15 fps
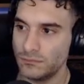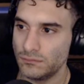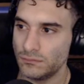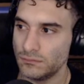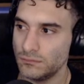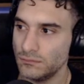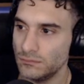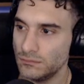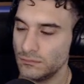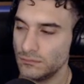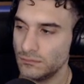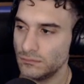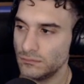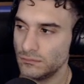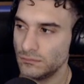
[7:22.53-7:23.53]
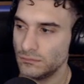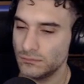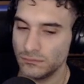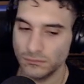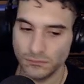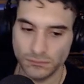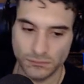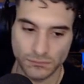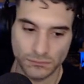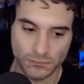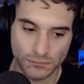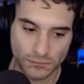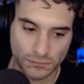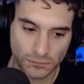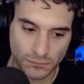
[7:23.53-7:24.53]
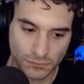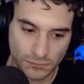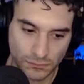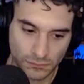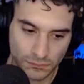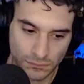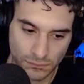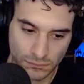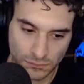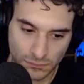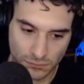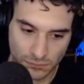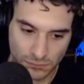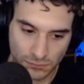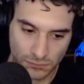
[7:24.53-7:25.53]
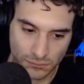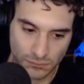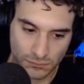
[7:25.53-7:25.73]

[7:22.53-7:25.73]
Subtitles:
The person shown says nothing.